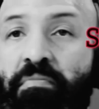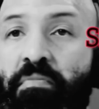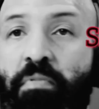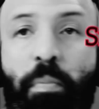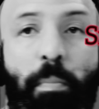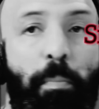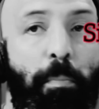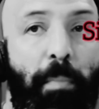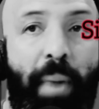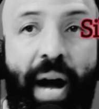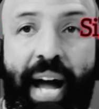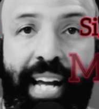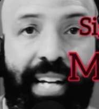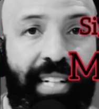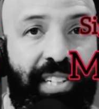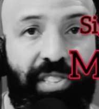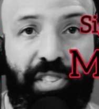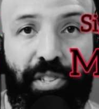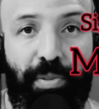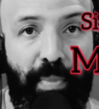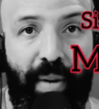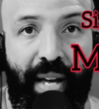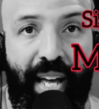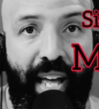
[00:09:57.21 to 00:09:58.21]
Mike
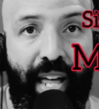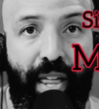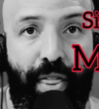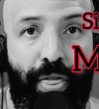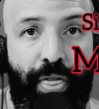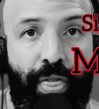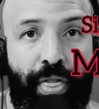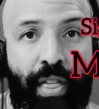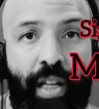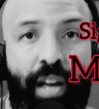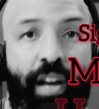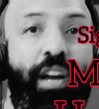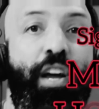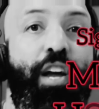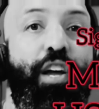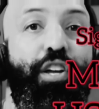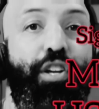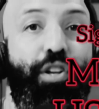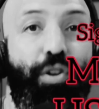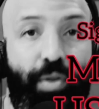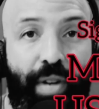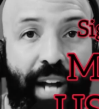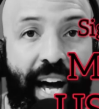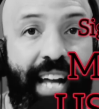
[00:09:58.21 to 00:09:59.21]
Smith,
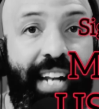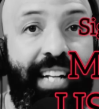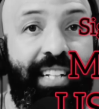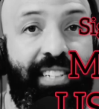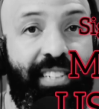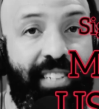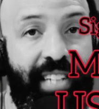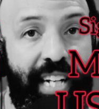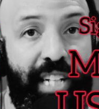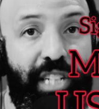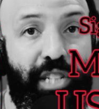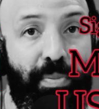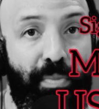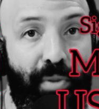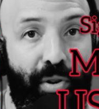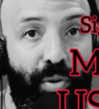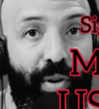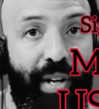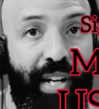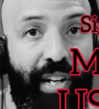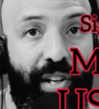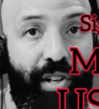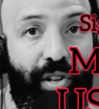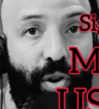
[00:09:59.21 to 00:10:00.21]
United States
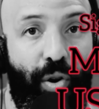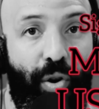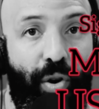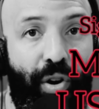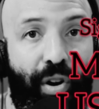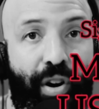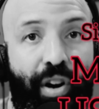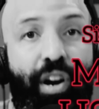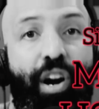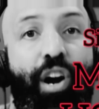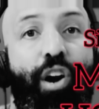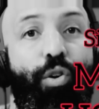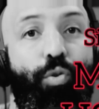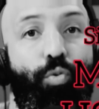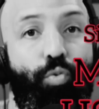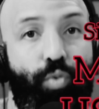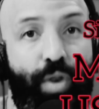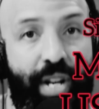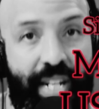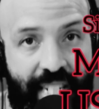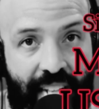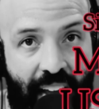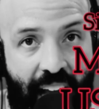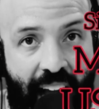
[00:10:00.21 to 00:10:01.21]
Marine Corps,
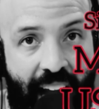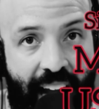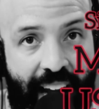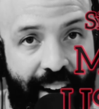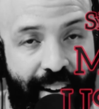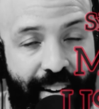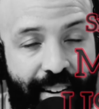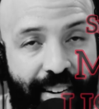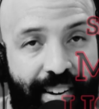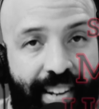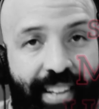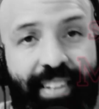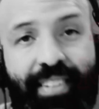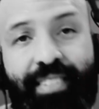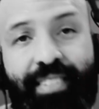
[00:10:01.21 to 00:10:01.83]
retired.